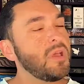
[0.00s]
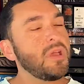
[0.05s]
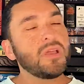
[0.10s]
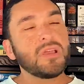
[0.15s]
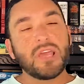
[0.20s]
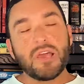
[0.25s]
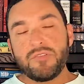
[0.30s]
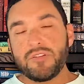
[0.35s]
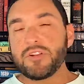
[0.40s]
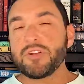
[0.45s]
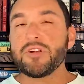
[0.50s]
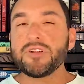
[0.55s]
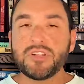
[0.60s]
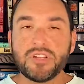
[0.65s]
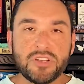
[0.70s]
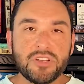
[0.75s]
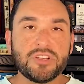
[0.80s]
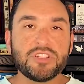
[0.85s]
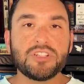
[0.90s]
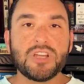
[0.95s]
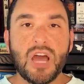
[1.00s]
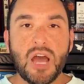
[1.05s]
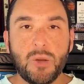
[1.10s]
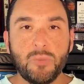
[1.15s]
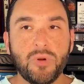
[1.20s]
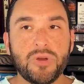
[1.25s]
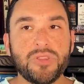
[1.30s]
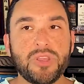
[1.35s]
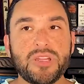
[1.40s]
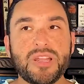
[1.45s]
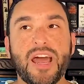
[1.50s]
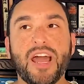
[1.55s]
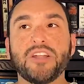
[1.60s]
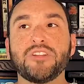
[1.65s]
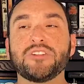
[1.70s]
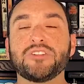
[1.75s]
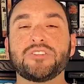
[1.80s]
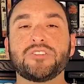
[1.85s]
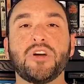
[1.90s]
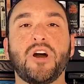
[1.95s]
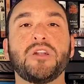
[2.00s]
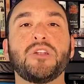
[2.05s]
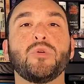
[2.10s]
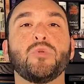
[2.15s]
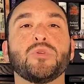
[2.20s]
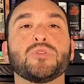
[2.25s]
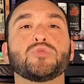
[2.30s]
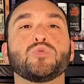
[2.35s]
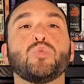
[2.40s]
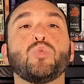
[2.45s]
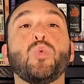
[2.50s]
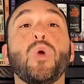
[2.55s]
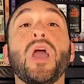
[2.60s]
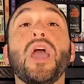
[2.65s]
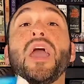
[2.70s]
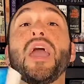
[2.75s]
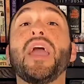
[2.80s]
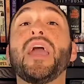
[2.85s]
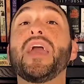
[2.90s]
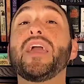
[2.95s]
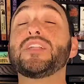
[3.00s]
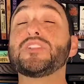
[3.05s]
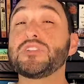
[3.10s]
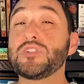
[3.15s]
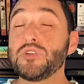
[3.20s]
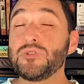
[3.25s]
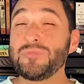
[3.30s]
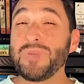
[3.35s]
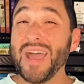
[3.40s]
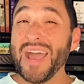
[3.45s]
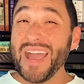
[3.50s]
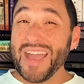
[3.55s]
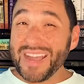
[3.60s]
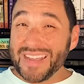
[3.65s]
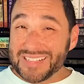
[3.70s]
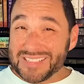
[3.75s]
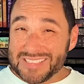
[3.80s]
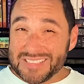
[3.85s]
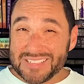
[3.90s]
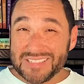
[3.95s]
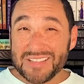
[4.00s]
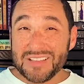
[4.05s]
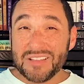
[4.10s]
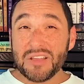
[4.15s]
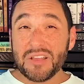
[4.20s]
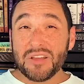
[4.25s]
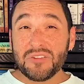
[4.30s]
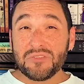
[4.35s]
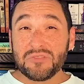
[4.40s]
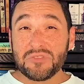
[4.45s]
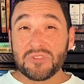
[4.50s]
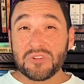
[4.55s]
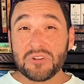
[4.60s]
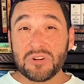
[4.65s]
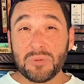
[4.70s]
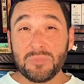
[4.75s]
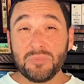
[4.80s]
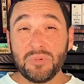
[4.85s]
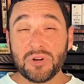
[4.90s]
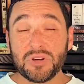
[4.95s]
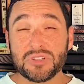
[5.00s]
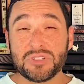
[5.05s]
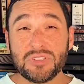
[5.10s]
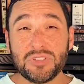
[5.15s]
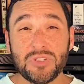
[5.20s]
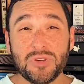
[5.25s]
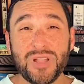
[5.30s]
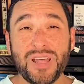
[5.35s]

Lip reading: Kevin Hearn did a good job with it. I just thought it was way too packed for a book 2.